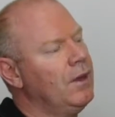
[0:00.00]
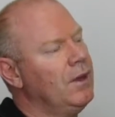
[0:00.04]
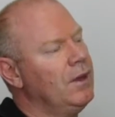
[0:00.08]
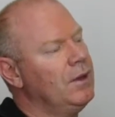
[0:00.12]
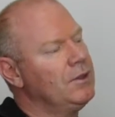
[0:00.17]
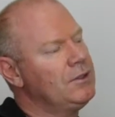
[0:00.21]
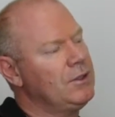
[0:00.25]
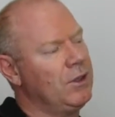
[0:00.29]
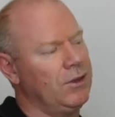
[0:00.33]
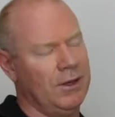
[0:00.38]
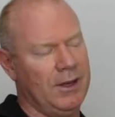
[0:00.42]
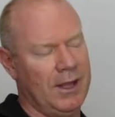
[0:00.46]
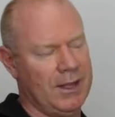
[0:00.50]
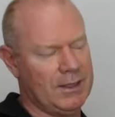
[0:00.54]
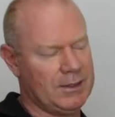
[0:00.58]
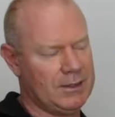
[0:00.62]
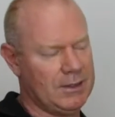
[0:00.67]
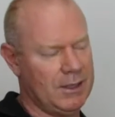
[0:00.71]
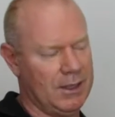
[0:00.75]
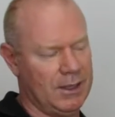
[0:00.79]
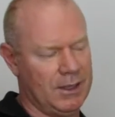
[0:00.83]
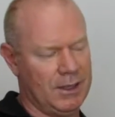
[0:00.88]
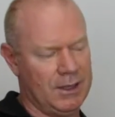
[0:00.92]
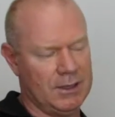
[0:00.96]
So the next
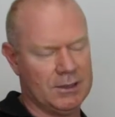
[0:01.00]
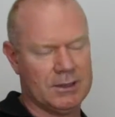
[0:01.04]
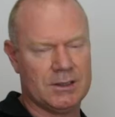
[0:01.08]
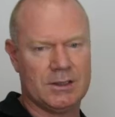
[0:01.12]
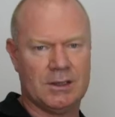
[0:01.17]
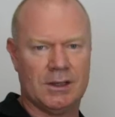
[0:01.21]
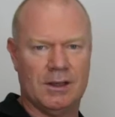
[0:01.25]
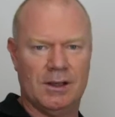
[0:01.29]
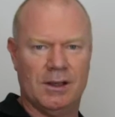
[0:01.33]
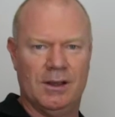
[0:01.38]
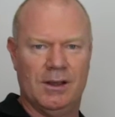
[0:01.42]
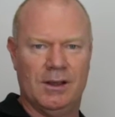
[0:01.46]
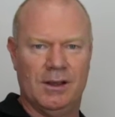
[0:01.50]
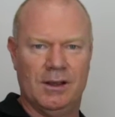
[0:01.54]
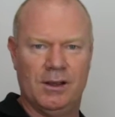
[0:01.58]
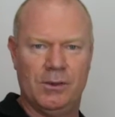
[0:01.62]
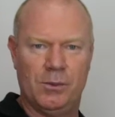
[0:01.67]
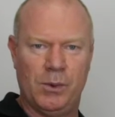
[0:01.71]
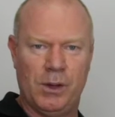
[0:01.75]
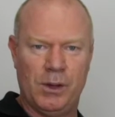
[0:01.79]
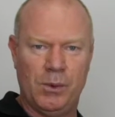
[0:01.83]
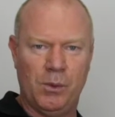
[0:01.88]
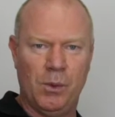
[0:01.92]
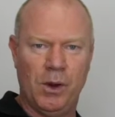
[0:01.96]
thing is
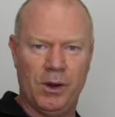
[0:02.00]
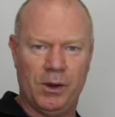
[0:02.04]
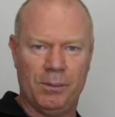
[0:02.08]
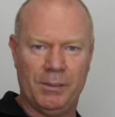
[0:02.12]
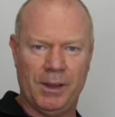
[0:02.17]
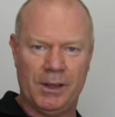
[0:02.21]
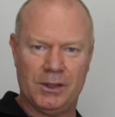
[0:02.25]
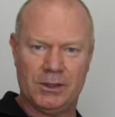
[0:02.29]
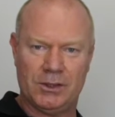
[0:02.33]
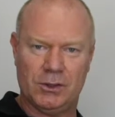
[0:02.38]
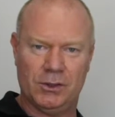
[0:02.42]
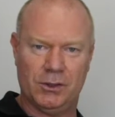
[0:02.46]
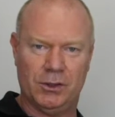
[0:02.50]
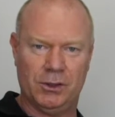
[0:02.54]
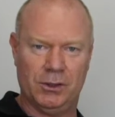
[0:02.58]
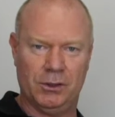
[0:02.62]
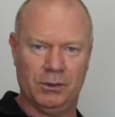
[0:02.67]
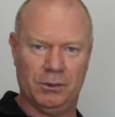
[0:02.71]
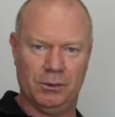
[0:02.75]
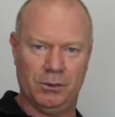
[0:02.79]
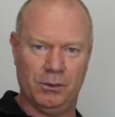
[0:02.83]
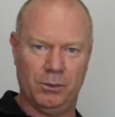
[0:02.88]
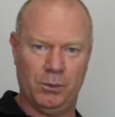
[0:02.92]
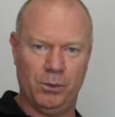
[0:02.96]
we want to make sure
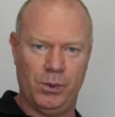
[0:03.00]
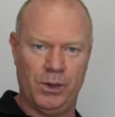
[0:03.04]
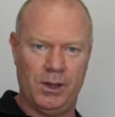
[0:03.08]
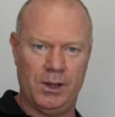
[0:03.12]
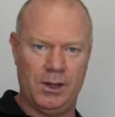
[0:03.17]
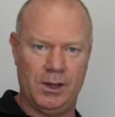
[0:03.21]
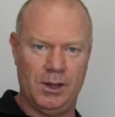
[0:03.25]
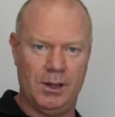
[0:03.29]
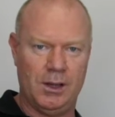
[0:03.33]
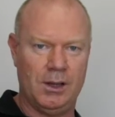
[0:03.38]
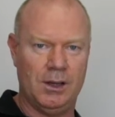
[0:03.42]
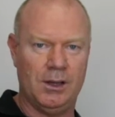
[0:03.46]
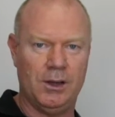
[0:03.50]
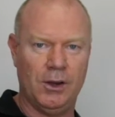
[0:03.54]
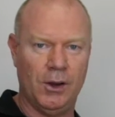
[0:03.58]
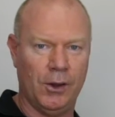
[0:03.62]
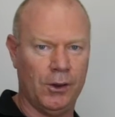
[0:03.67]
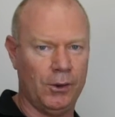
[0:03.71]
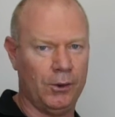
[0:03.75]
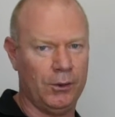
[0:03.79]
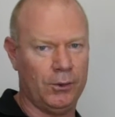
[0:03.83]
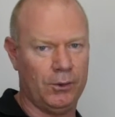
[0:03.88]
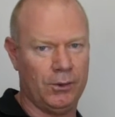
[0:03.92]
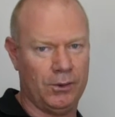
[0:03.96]
that we
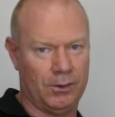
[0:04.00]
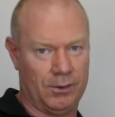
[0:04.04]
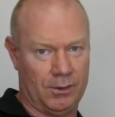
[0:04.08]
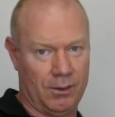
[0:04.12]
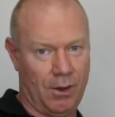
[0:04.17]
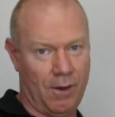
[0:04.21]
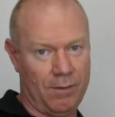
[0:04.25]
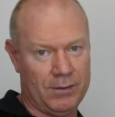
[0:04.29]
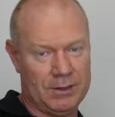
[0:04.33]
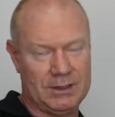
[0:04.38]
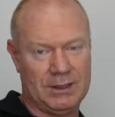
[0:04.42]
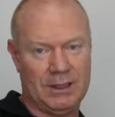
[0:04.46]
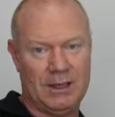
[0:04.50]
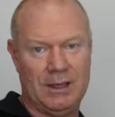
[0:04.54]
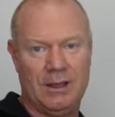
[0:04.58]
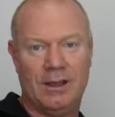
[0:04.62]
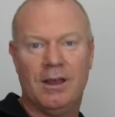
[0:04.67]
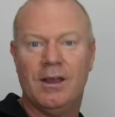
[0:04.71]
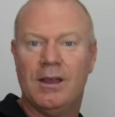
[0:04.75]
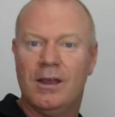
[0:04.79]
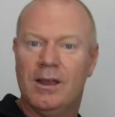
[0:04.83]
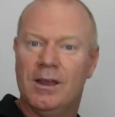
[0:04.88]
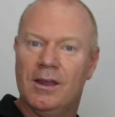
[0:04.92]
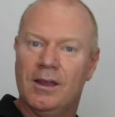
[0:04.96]
know,
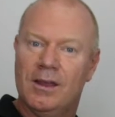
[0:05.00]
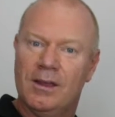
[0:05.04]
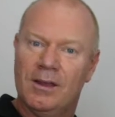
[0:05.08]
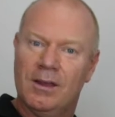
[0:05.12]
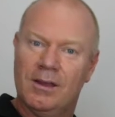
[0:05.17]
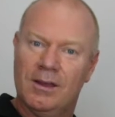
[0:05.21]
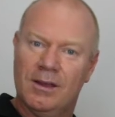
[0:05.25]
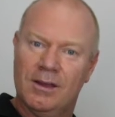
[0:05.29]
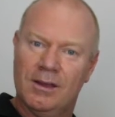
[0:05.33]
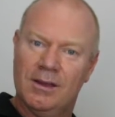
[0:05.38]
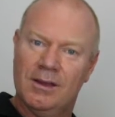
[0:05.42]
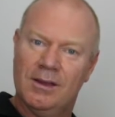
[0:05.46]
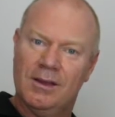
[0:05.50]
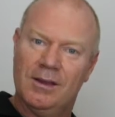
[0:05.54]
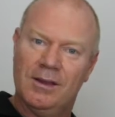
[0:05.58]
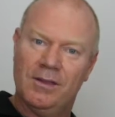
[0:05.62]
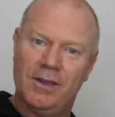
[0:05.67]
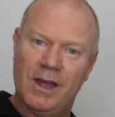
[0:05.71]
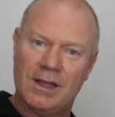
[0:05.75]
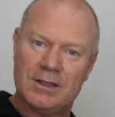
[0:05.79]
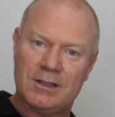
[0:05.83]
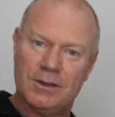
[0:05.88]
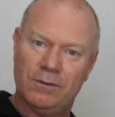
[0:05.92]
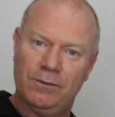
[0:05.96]
obviously,
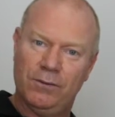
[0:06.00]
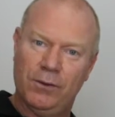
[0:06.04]
that's the